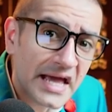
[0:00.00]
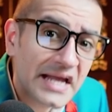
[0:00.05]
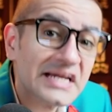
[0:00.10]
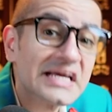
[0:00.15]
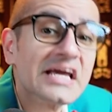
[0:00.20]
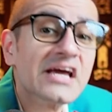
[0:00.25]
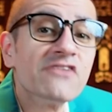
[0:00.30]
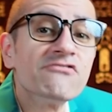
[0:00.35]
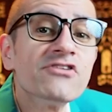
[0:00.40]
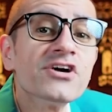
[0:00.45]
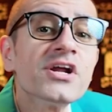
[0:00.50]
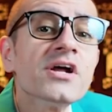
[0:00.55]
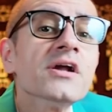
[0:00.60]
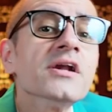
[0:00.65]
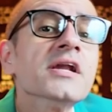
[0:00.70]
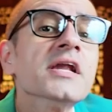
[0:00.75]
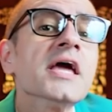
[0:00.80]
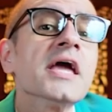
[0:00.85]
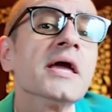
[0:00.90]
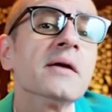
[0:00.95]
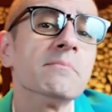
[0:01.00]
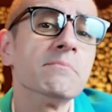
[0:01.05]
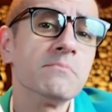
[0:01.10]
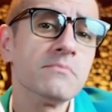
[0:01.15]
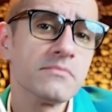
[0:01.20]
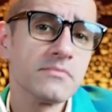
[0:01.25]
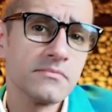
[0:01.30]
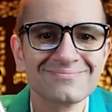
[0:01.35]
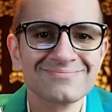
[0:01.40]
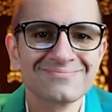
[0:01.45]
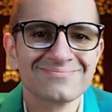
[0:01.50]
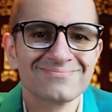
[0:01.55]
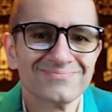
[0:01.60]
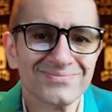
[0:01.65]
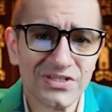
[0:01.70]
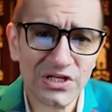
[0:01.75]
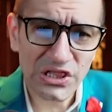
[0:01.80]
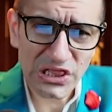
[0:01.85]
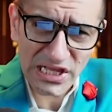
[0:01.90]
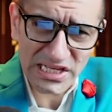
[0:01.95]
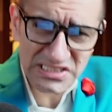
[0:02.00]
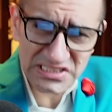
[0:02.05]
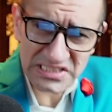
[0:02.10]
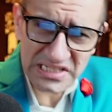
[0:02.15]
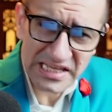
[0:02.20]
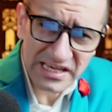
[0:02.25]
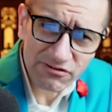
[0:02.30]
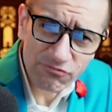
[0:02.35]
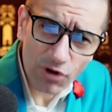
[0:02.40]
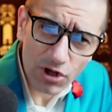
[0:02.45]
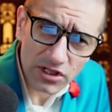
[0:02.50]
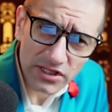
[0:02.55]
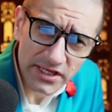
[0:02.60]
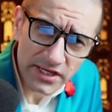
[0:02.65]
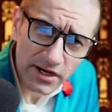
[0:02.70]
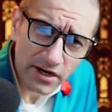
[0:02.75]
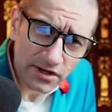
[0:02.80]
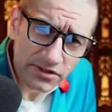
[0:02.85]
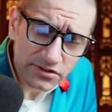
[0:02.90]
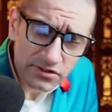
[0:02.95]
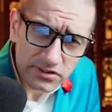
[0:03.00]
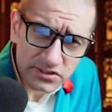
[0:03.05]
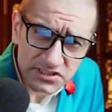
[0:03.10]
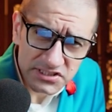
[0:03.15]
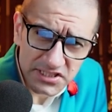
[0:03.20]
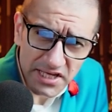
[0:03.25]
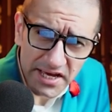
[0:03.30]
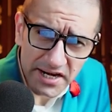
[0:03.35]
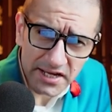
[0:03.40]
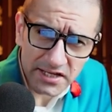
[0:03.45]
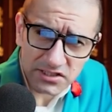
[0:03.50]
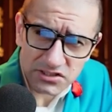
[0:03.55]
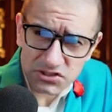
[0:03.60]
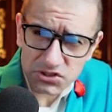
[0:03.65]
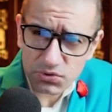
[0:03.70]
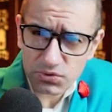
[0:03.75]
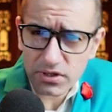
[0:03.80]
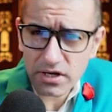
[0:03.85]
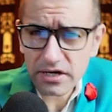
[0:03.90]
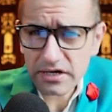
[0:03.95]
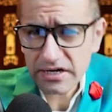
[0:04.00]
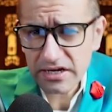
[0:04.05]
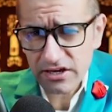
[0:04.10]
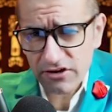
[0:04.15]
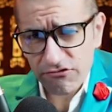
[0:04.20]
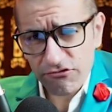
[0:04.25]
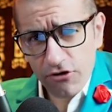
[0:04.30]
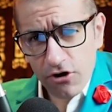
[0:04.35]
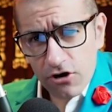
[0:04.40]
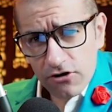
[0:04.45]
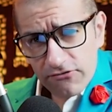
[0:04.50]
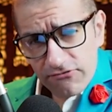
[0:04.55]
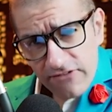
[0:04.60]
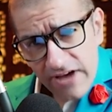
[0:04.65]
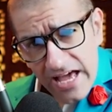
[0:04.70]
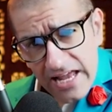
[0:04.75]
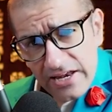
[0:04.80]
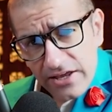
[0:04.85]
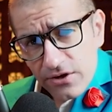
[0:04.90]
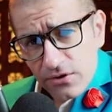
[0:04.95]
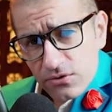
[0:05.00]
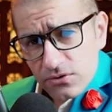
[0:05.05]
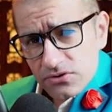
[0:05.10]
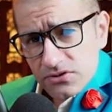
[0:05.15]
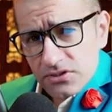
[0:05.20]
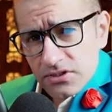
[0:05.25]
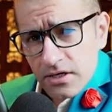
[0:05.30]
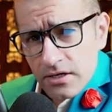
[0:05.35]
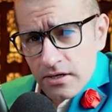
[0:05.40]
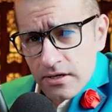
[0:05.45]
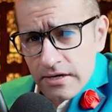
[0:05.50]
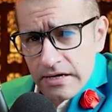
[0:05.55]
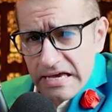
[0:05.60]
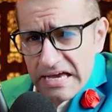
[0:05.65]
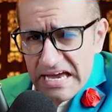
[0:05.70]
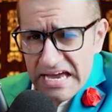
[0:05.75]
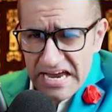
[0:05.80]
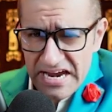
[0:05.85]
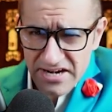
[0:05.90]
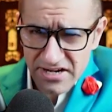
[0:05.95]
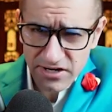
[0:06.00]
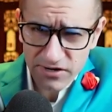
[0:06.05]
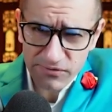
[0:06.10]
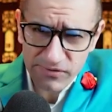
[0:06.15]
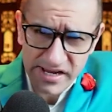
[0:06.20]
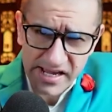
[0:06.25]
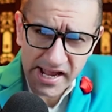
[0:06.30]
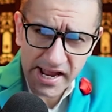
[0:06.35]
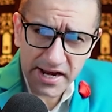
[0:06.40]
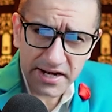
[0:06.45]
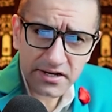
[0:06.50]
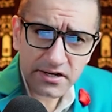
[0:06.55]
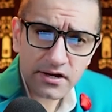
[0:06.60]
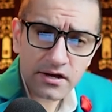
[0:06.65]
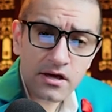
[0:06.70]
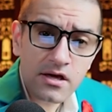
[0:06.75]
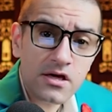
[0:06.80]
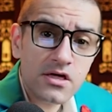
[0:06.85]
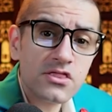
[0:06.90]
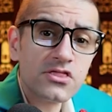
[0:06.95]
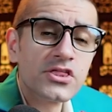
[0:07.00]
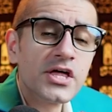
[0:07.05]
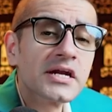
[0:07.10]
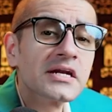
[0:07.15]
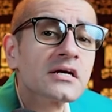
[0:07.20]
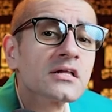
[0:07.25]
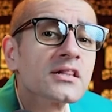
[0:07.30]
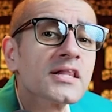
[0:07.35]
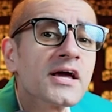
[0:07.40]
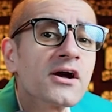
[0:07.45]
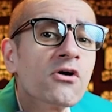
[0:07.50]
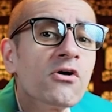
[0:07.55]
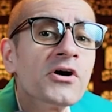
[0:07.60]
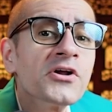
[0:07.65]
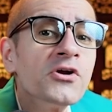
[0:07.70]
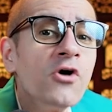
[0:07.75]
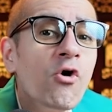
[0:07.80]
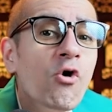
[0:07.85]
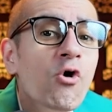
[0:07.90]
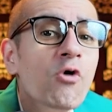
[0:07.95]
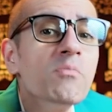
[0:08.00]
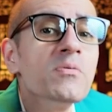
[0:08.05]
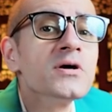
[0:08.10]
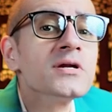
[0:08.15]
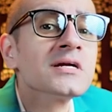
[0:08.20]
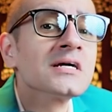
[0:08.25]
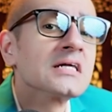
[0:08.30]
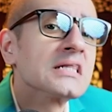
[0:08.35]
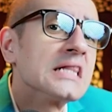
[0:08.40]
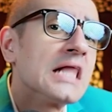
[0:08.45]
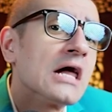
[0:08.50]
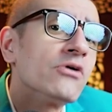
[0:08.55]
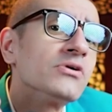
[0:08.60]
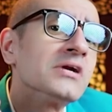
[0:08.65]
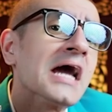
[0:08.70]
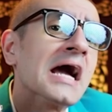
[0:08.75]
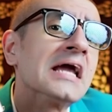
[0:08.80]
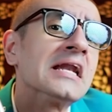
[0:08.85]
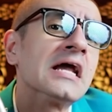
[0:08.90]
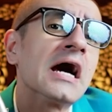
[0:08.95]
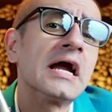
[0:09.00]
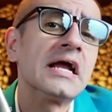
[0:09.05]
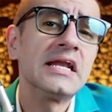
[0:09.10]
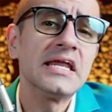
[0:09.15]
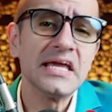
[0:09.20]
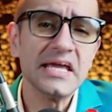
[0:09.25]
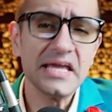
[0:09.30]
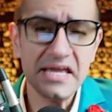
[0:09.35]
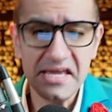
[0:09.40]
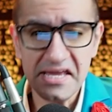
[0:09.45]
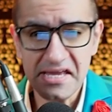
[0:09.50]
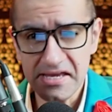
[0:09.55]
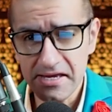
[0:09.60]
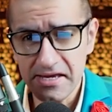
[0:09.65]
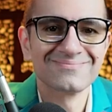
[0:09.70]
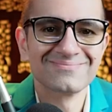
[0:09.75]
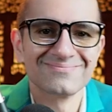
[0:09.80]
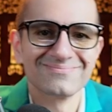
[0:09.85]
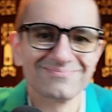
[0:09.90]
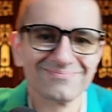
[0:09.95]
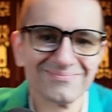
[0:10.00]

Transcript: and give it a name. Let's leave all the other settings to their default values, hit Create, then click on Open Cloud9 IDE.